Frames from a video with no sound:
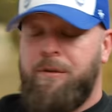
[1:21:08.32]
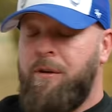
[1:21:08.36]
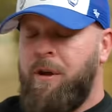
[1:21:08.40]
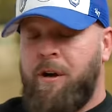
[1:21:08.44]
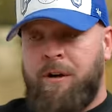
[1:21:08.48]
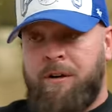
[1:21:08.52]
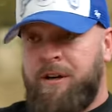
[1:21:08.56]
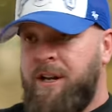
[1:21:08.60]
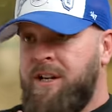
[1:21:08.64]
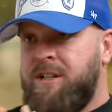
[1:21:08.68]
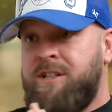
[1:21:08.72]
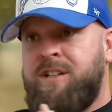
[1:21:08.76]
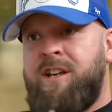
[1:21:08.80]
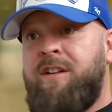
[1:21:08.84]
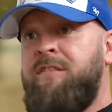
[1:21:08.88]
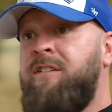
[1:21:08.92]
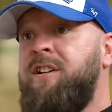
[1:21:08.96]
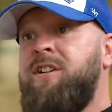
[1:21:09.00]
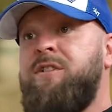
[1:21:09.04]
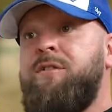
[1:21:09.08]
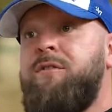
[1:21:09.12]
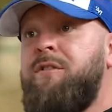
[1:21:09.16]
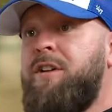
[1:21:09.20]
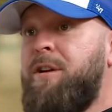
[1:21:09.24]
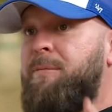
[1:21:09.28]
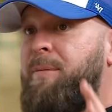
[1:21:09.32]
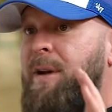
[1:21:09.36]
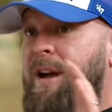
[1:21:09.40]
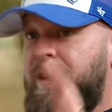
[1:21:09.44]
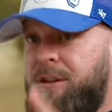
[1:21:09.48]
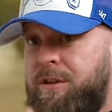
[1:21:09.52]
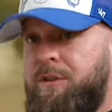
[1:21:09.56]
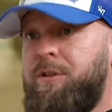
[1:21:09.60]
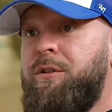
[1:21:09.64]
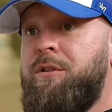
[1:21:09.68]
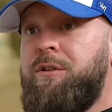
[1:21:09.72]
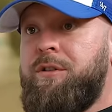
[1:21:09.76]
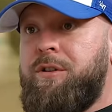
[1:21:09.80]
Not necessarily talking
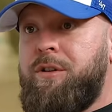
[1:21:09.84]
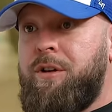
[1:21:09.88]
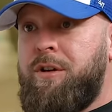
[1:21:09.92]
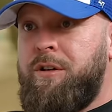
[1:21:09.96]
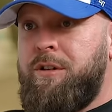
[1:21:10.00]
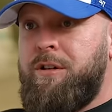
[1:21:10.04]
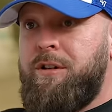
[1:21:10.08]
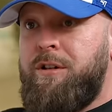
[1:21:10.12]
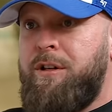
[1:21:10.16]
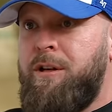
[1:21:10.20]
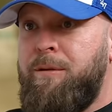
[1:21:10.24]
about your dog.